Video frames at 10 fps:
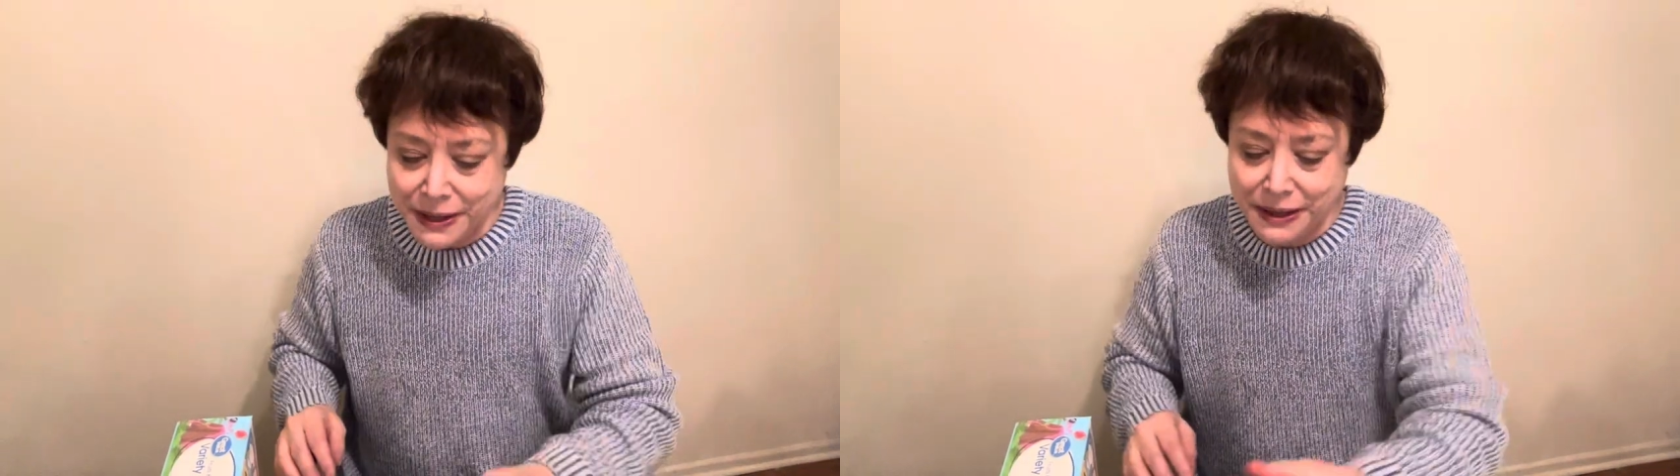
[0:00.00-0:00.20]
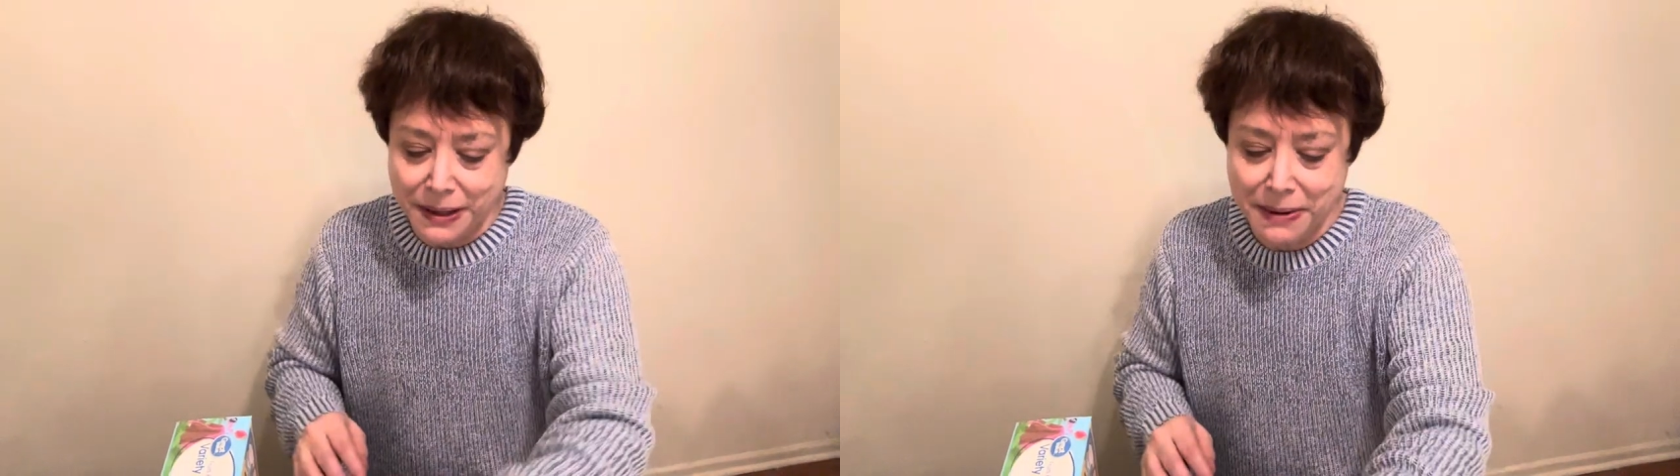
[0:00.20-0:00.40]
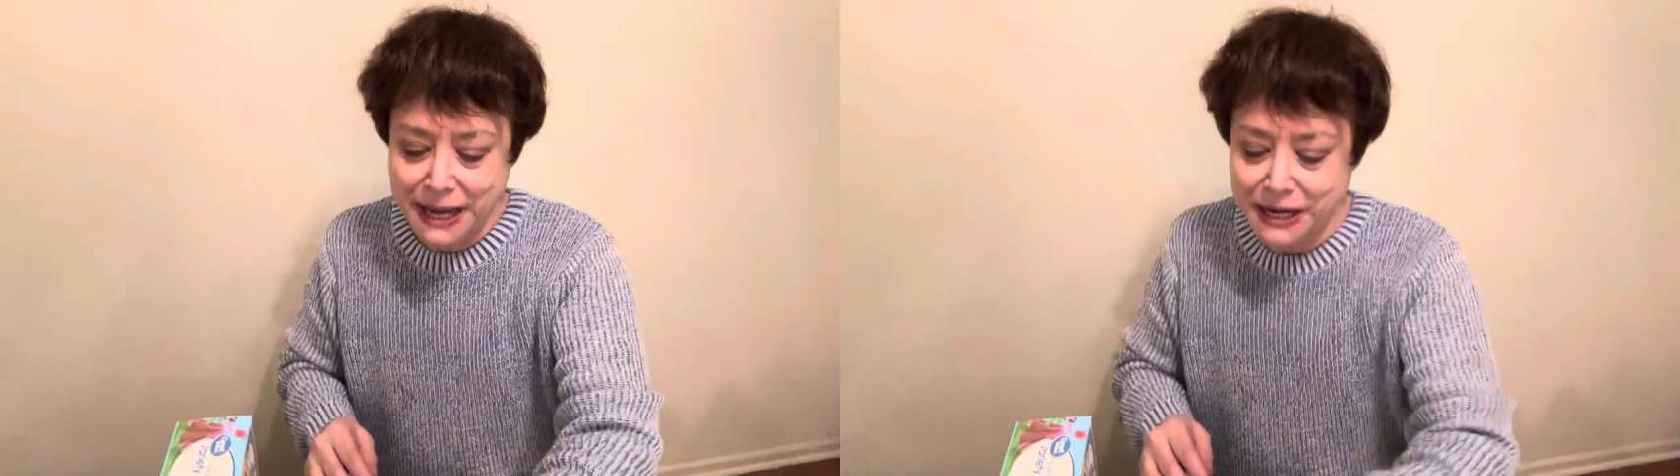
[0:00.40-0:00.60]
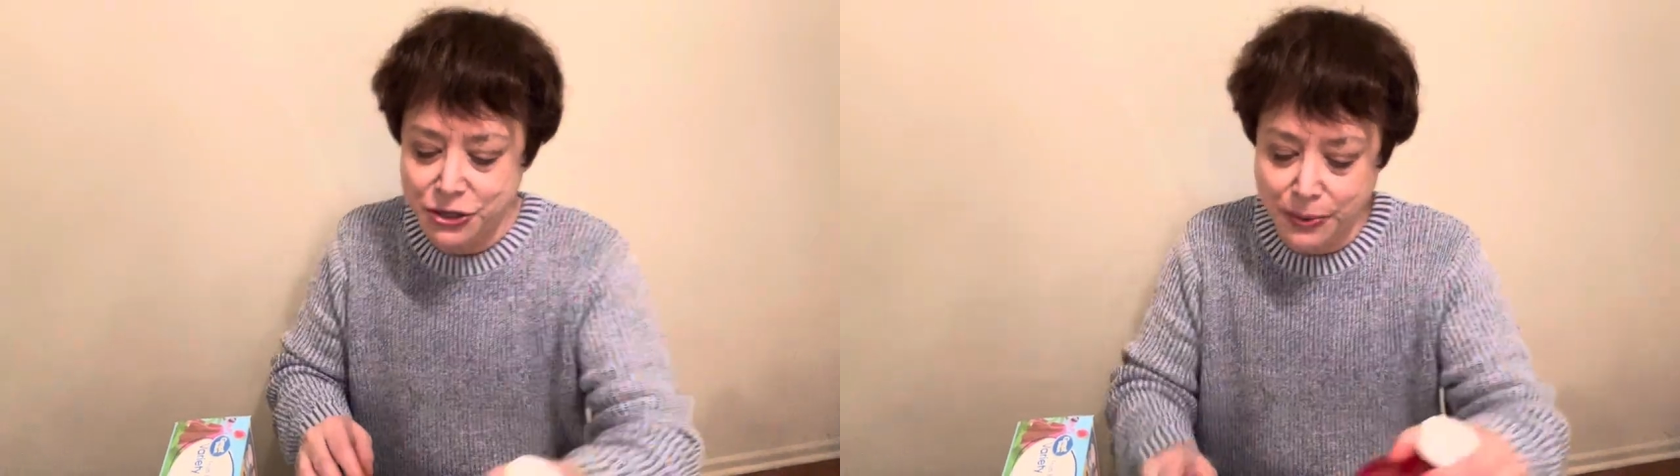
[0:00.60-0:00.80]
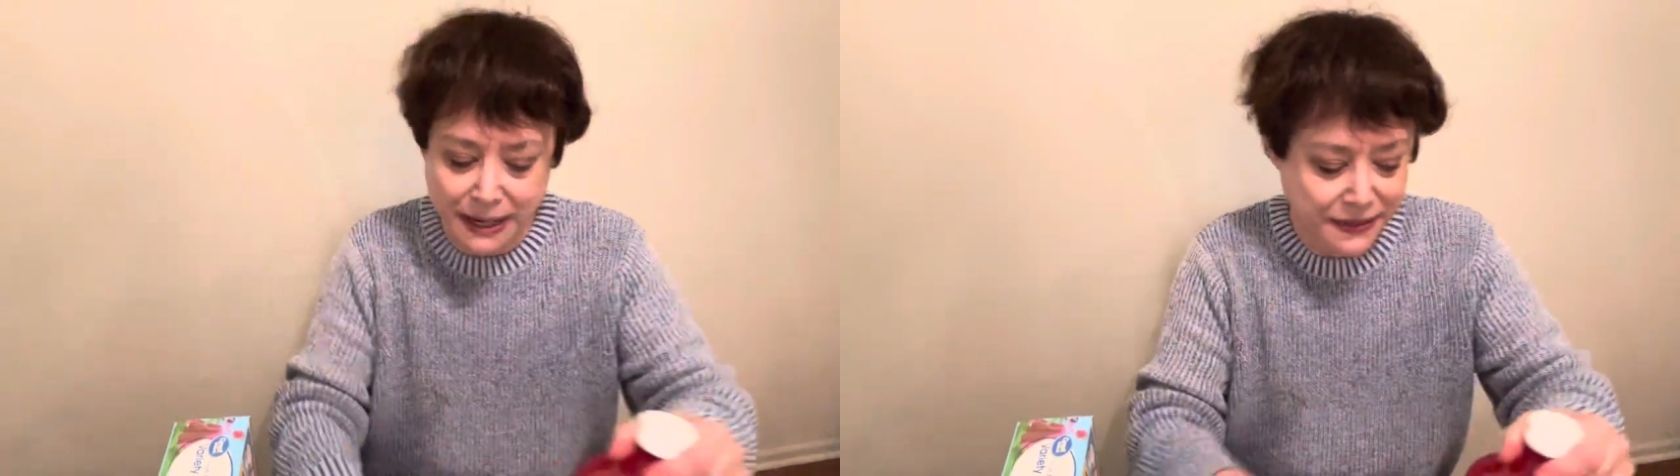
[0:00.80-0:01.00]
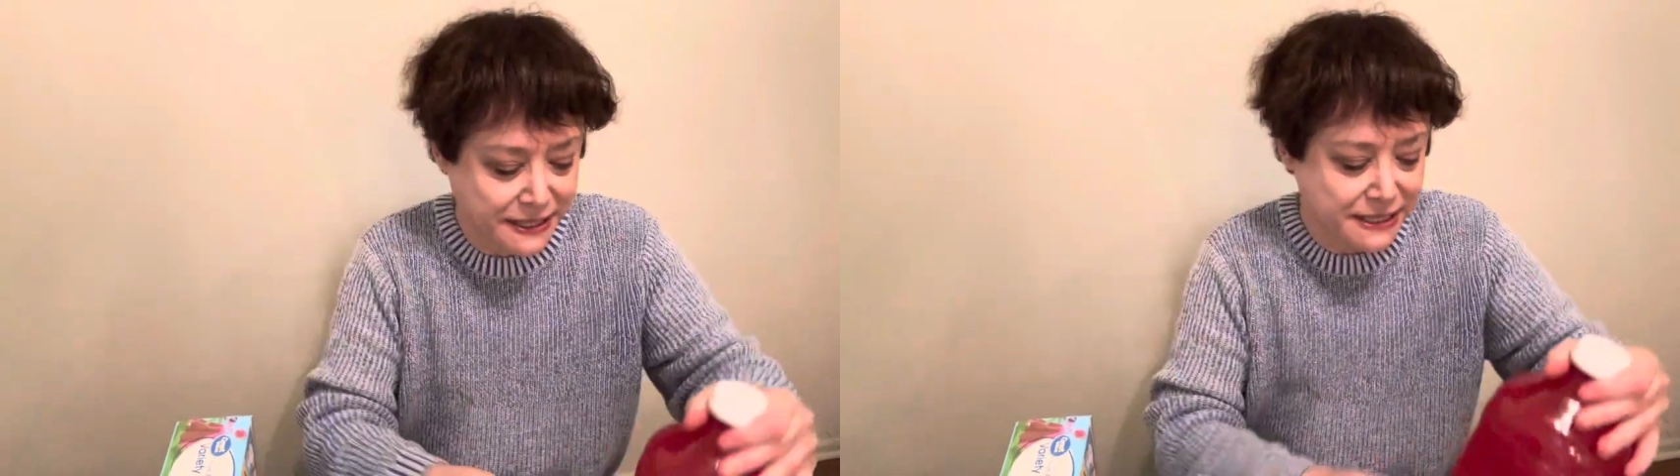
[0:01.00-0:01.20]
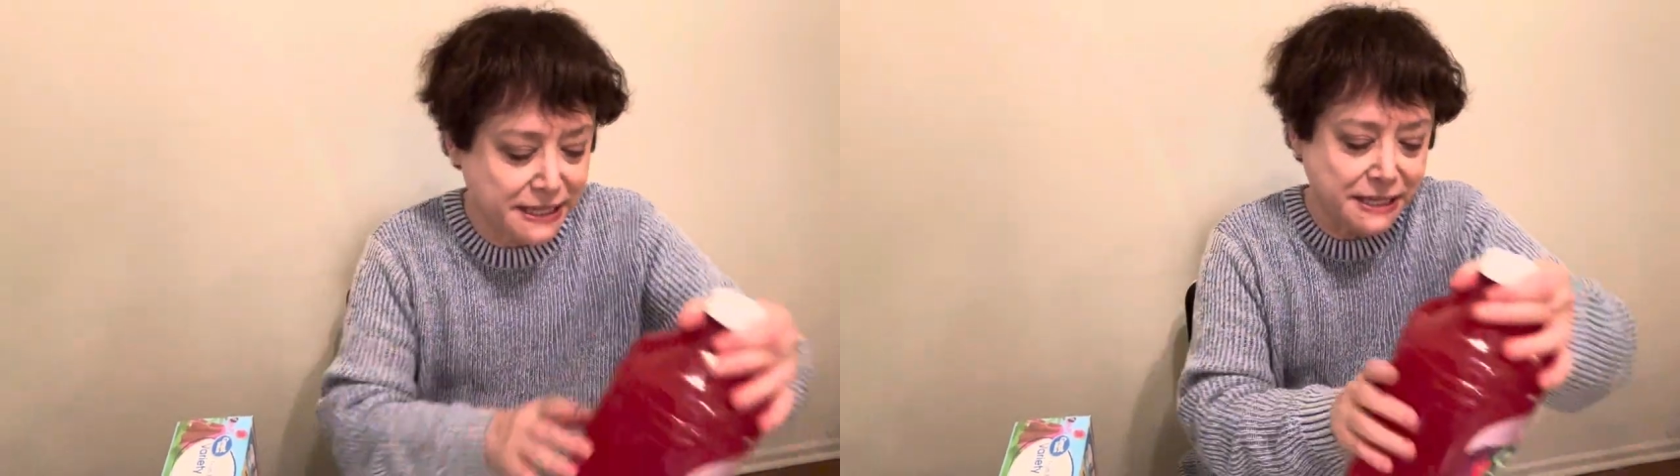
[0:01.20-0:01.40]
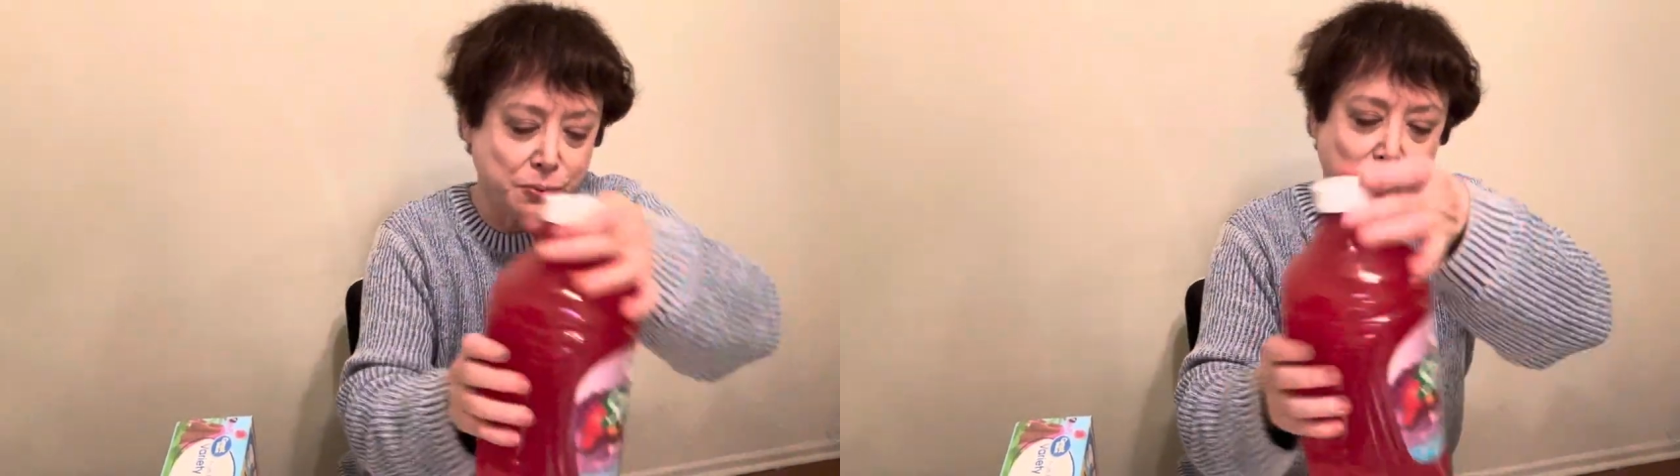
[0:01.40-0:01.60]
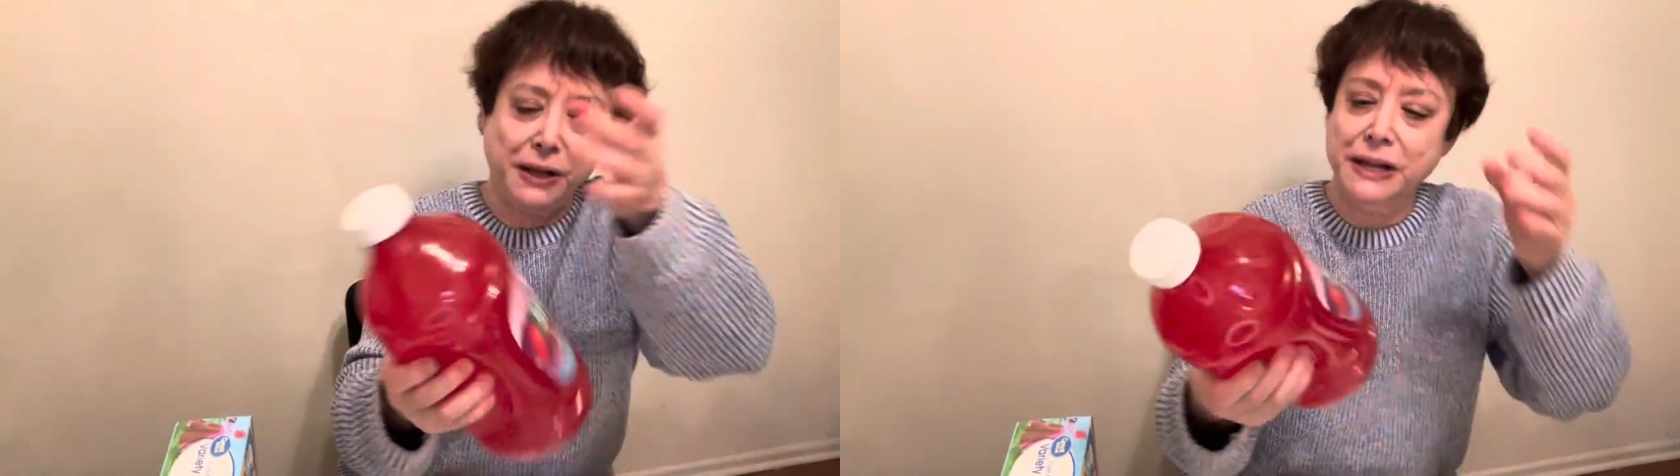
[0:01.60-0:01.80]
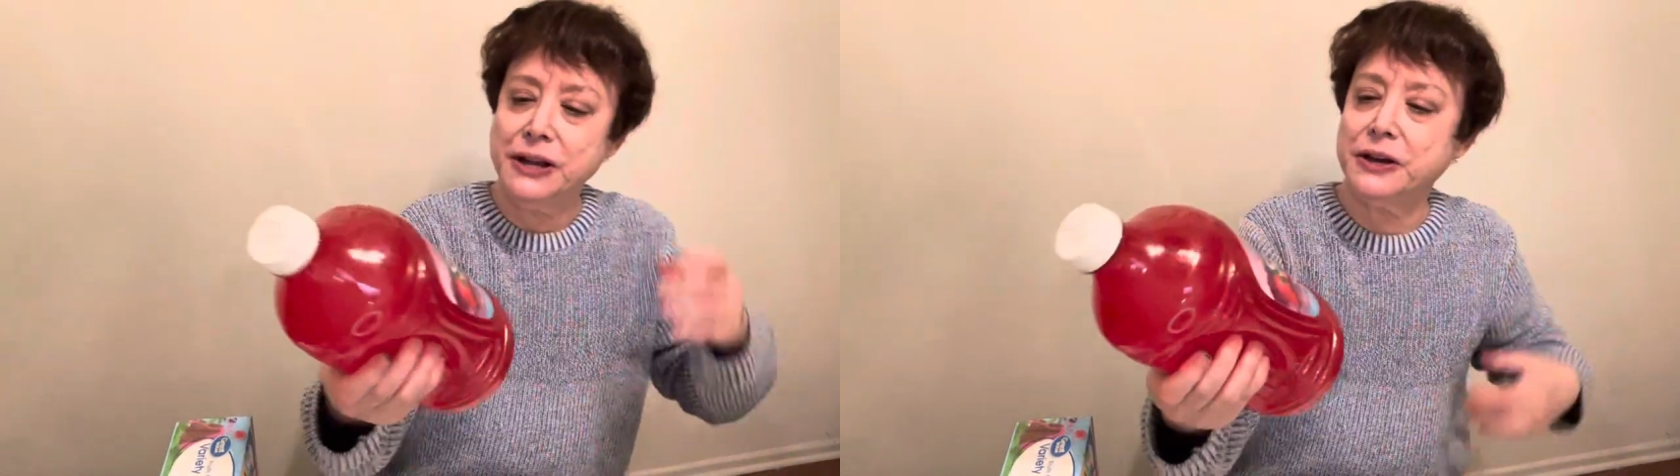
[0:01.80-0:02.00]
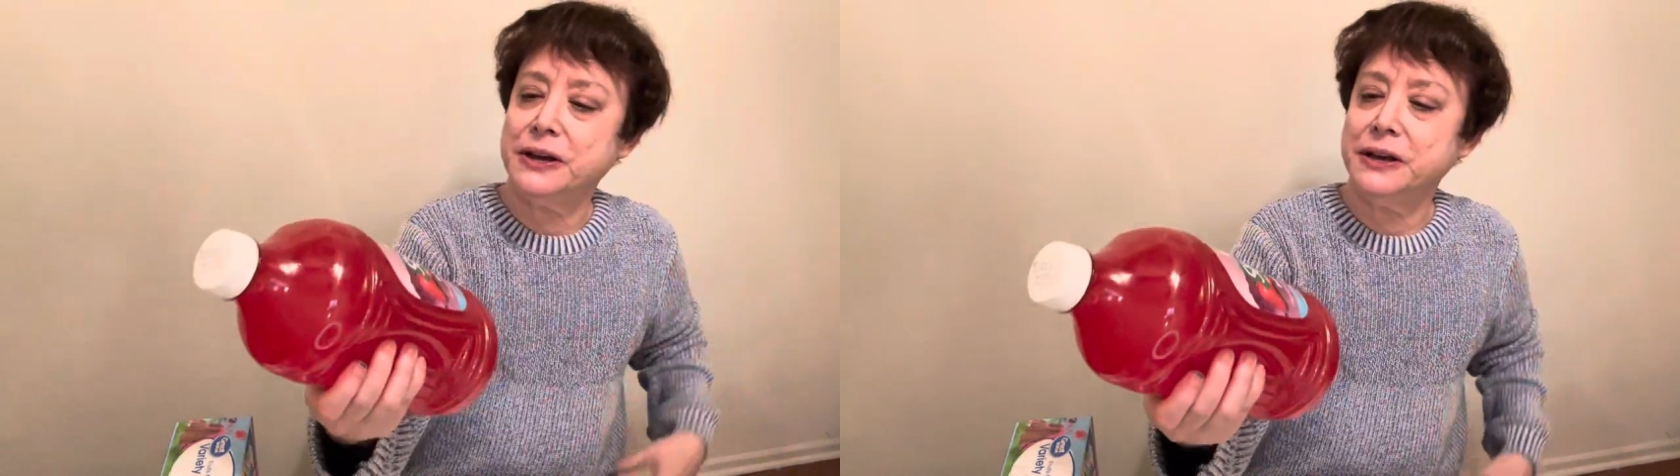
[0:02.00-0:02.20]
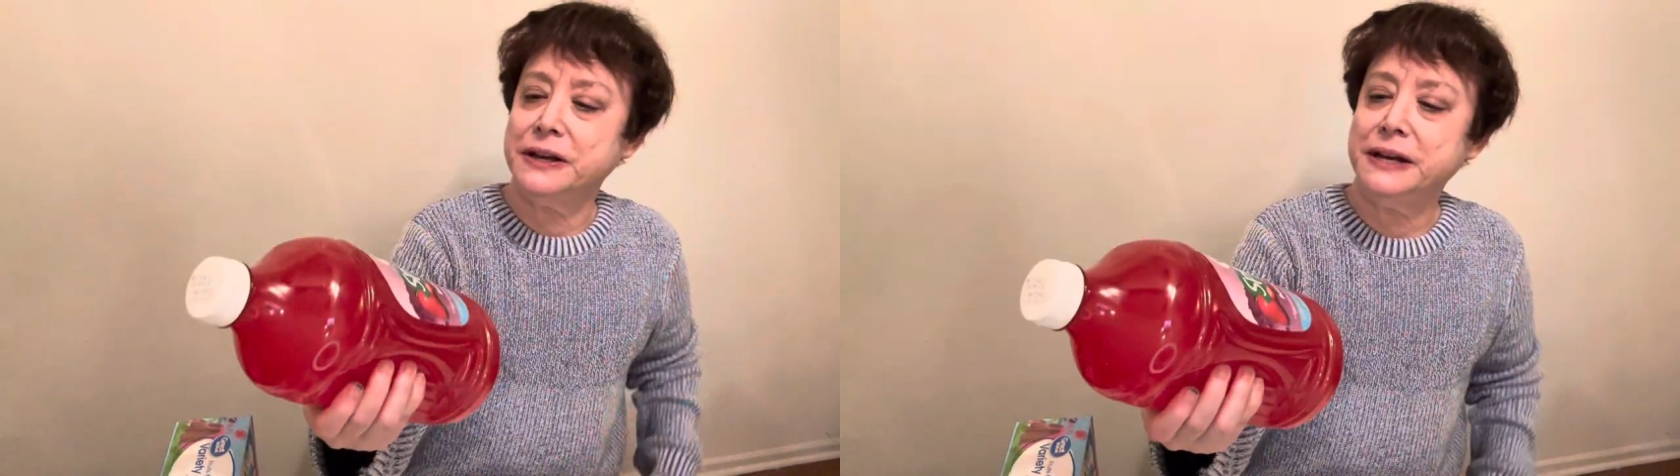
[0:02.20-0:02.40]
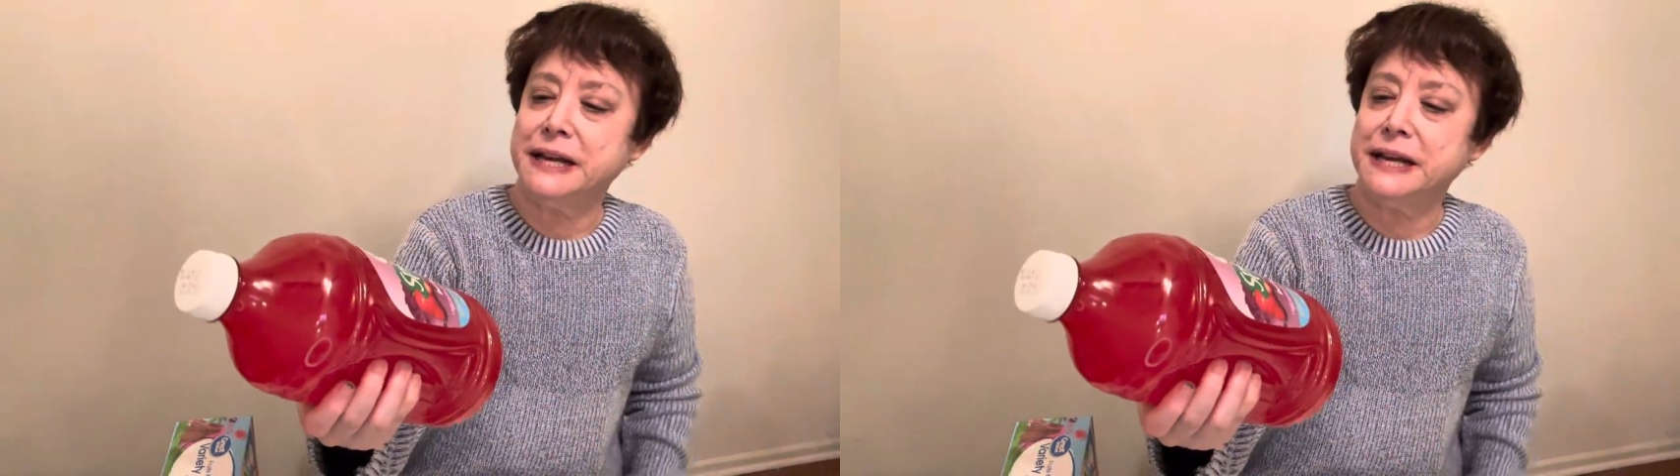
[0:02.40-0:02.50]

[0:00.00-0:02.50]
let me get a drink. This is really good.